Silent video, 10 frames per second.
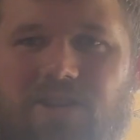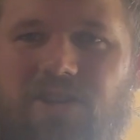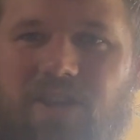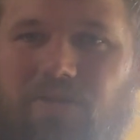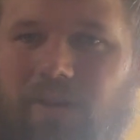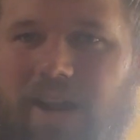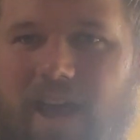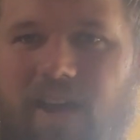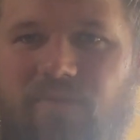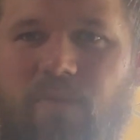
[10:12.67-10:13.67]
Gen
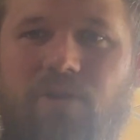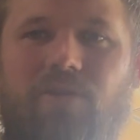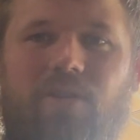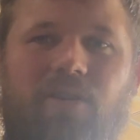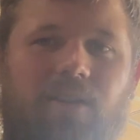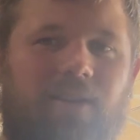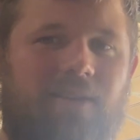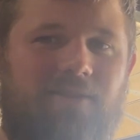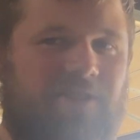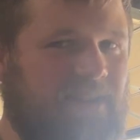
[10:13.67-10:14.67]
3.5 motor
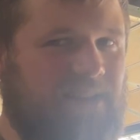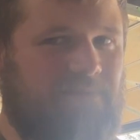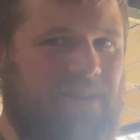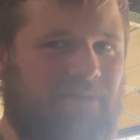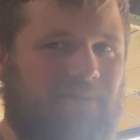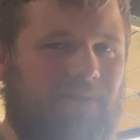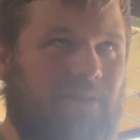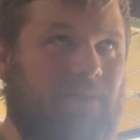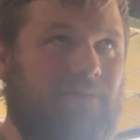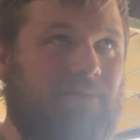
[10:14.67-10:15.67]
just has
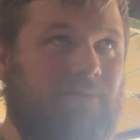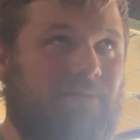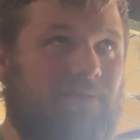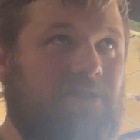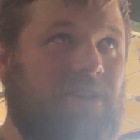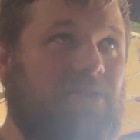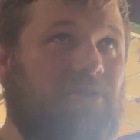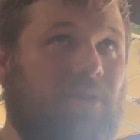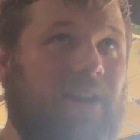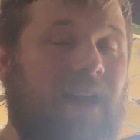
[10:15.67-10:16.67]
the Gen
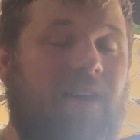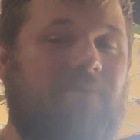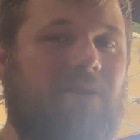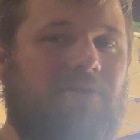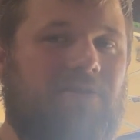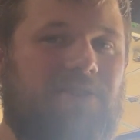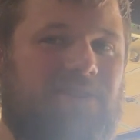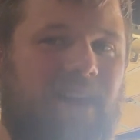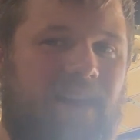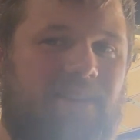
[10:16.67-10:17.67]
3.5 motor
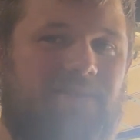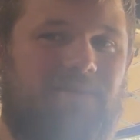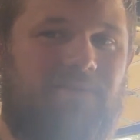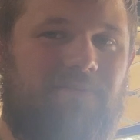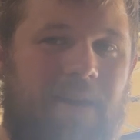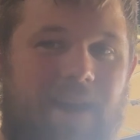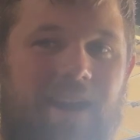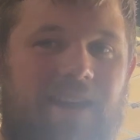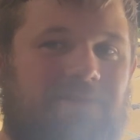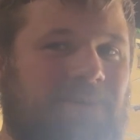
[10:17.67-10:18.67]
just has bad
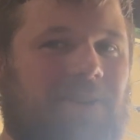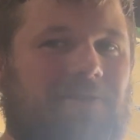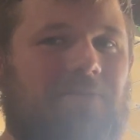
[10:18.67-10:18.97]
heads but a good